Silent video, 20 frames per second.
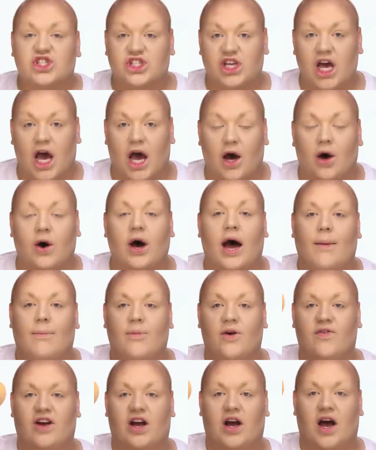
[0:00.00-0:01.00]
So
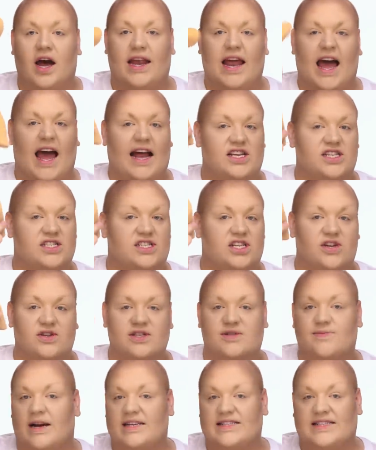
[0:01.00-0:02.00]
I'm moving on. I just
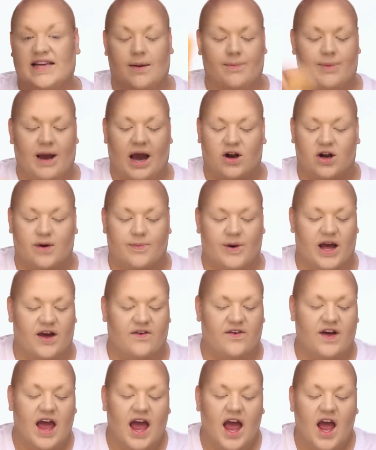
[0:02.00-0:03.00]
use my same powder
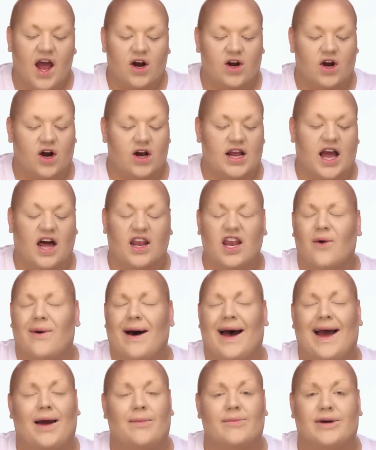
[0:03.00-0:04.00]
puff. Girl, y'all
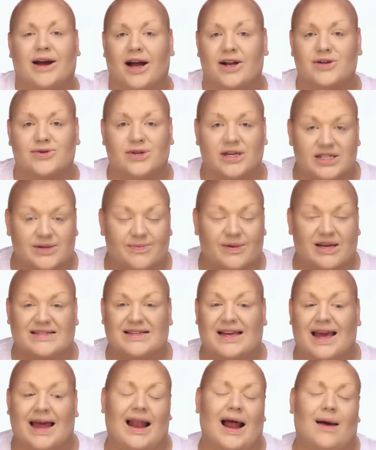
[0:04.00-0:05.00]
know I am country's a
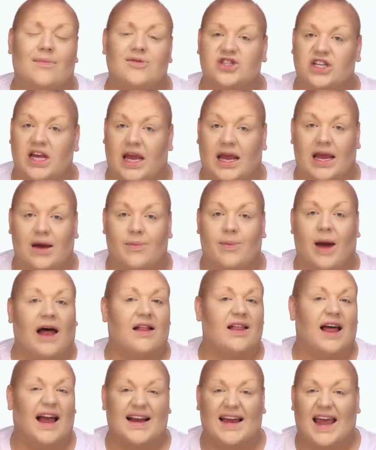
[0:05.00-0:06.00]
biscuit and I'm cheap.
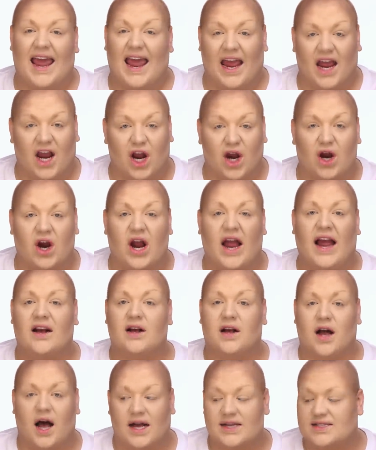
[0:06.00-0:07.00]
I like hair
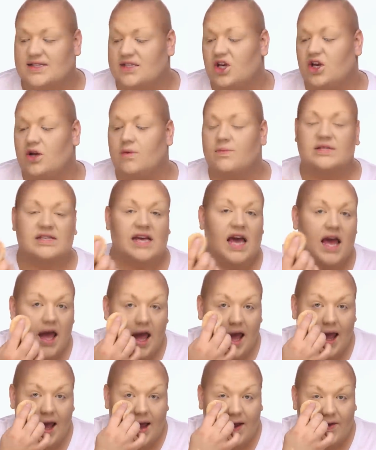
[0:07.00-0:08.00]
and costumes.
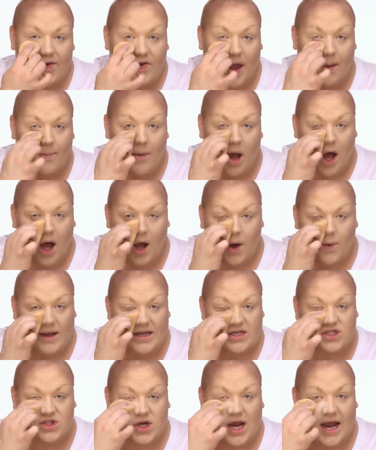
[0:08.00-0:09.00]
So I'm
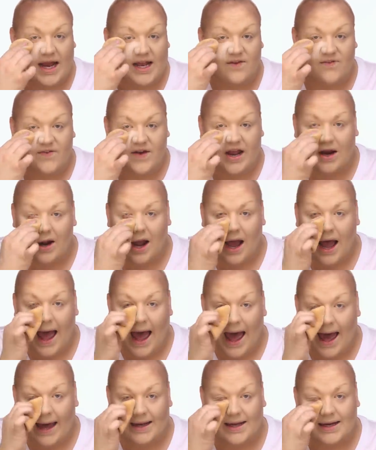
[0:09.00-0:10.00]
always trying to figure out
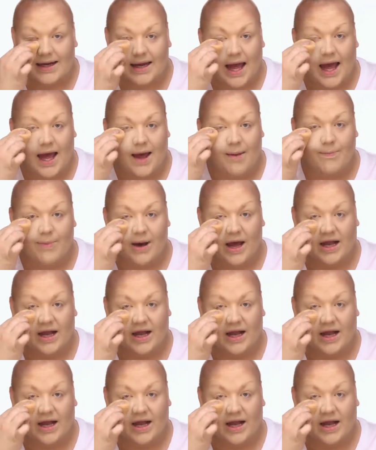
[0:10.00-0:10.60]
how to cut